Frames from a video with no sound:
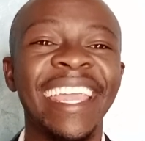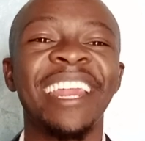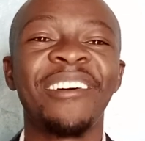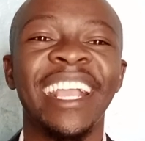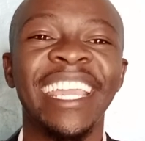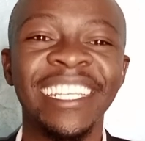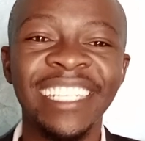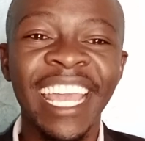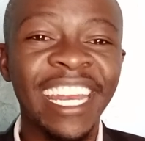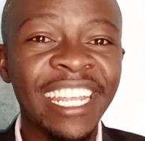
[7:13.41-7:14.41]
in our
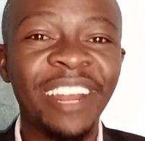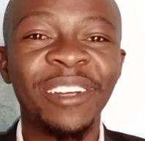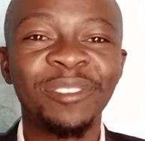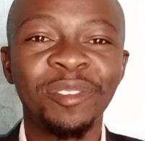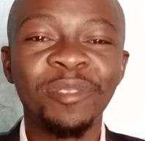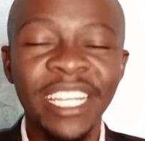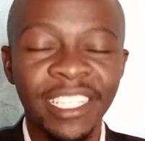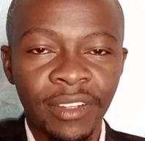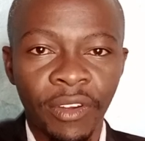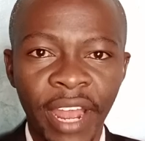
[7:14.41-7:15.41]
case and in our to-do
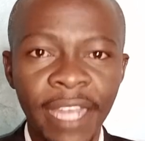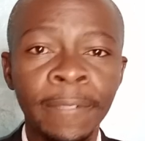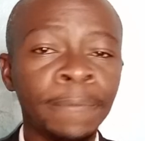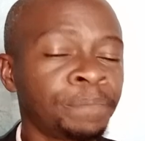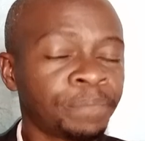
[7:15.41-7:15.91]
list. All right.